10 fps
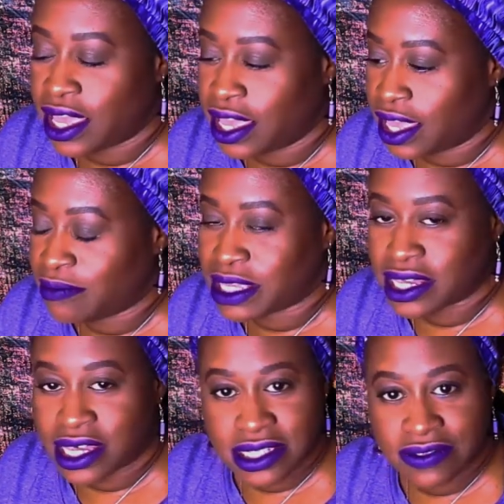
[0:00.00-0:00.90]
And
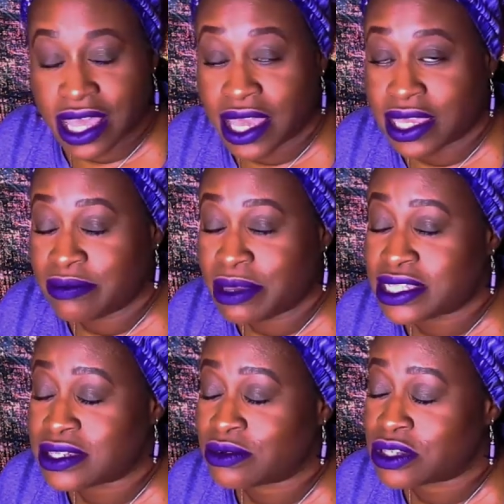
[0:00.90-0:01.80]
because of that, it
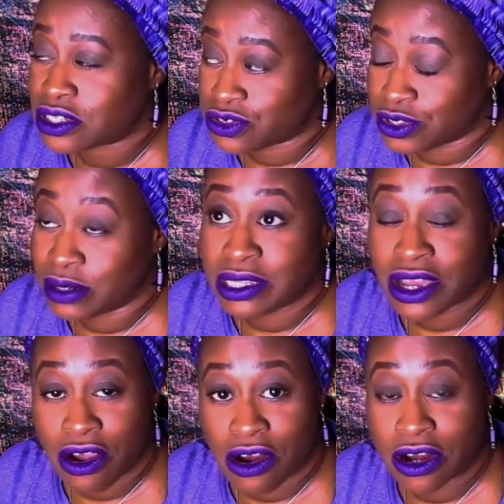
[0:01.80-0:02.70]
makes it extremely
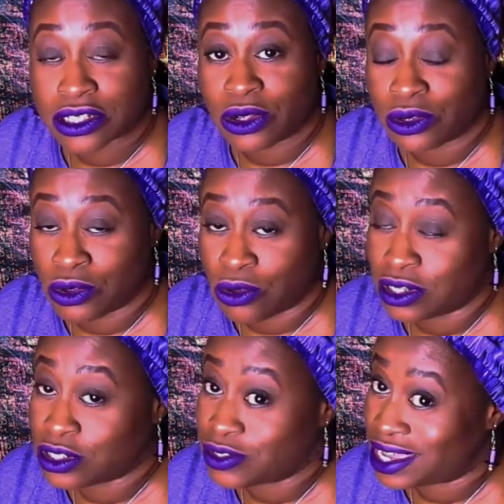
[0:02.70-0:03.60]
hard to hold
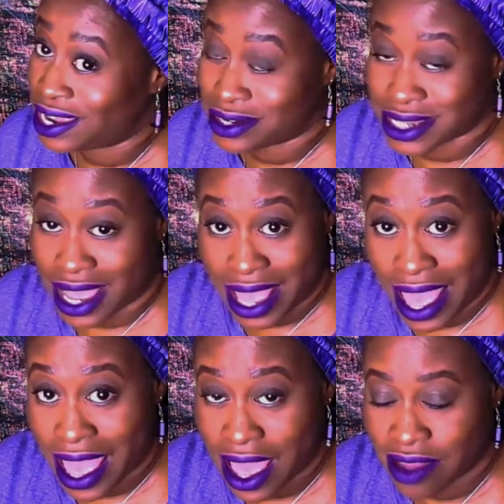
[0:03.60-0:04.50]
on to the hairs I
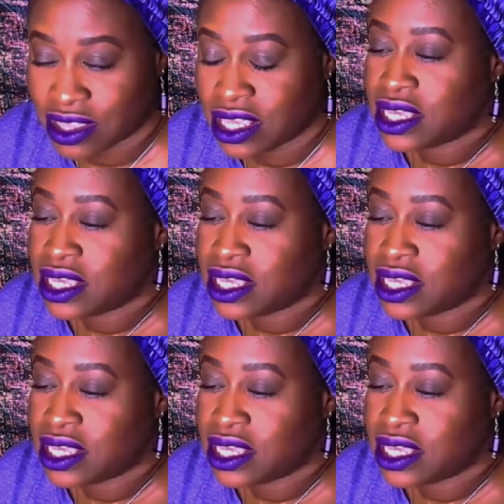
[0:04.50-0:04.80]
have,